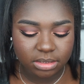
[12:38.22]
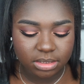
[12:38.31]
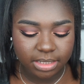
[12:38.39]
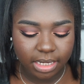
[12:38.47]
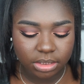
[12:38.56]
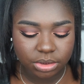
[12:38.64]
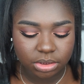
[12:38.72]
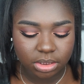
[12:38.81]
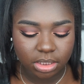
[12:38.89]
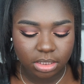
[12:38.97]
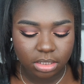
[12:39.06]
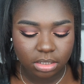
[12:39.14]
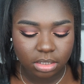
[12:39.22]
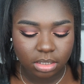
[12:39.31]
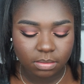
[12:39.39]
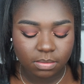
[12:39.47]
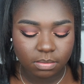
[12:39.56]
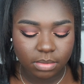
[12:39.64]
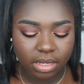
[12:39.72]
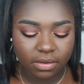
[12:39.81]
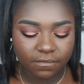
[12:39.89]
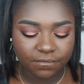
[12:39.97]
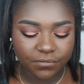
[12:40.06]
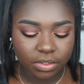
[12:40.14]
this is actually
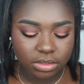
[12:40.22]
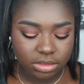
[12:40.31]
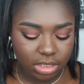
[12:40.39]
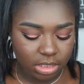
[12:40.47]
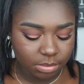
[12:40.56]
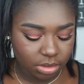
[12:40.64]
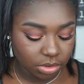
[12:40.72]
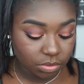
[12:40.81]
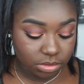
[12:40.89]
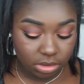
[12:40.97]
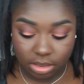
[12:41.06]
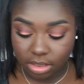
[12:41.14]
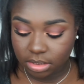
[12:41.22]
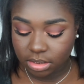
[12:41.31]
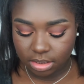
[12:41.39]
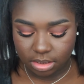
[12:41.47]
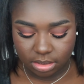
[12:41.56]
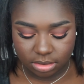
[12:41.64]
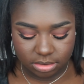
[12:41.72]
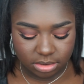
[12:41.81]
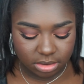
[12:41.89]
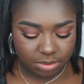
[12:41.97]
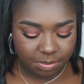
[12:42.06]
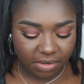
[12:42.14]
my first time using it
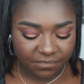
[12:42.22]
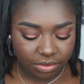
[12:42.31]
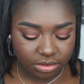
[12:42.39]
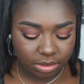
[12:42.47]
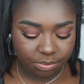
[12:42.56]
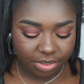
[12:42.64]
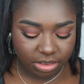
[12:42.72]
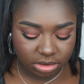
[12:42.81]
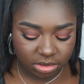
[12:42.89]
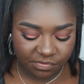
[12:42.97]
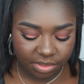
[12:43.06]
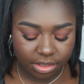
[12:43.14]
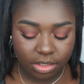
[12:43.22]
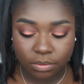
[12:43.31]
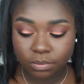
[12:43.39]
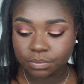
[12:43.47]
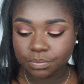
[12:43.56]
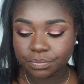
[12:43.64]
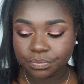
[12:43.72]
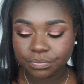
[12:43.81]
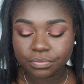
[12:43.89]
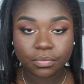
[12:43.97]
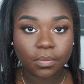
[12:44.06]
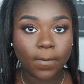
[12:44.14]
since my first impressions video.
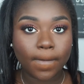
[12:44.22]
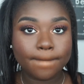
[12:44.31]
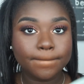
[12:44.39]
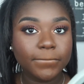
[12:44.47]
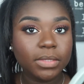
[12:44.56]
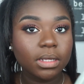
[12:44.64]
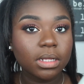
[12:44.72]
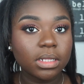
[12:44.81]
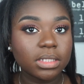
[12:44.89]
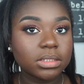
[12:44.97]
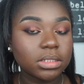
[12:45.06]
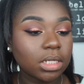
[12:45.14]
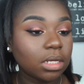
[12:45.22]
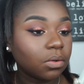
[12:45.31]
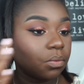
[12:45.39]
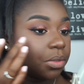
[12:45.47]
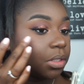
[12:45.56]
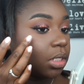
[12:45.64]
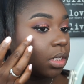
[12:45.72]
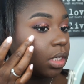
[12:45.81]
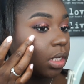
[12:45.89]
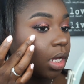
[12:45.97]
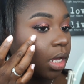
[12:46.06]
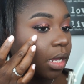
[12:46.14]
Let's see what
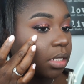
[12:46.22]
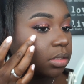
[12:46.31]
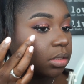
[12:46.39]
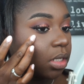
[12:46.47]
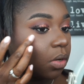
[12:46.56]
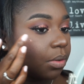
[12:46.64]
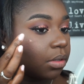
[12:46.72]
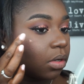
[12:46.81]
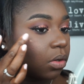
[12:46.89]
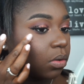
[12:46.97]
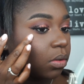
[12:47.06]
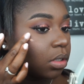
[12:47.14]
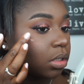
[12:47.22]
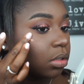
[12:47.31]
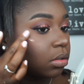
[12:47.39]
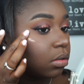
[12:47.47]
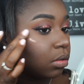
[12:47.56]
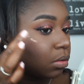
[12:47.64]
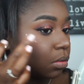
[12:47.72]
it has going on.